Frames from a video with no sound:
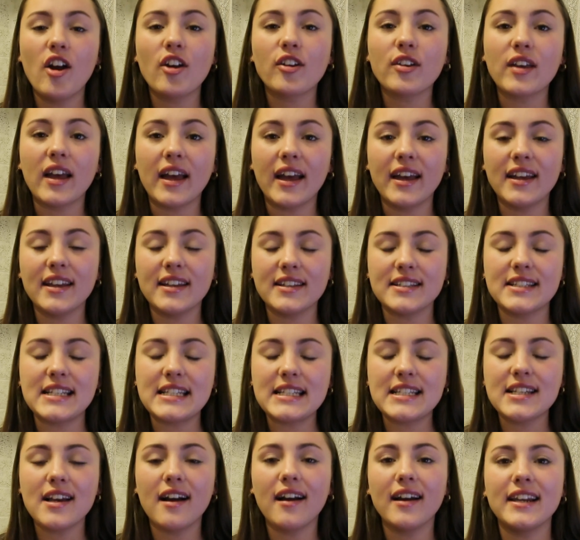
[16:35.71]
Okay, it's
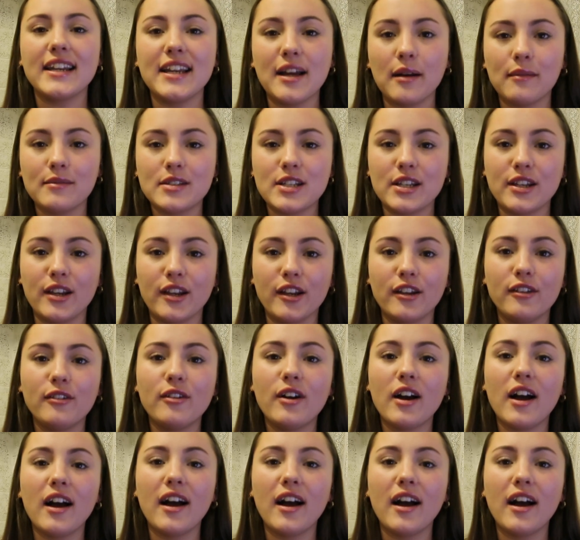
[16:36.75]
entirely up to you.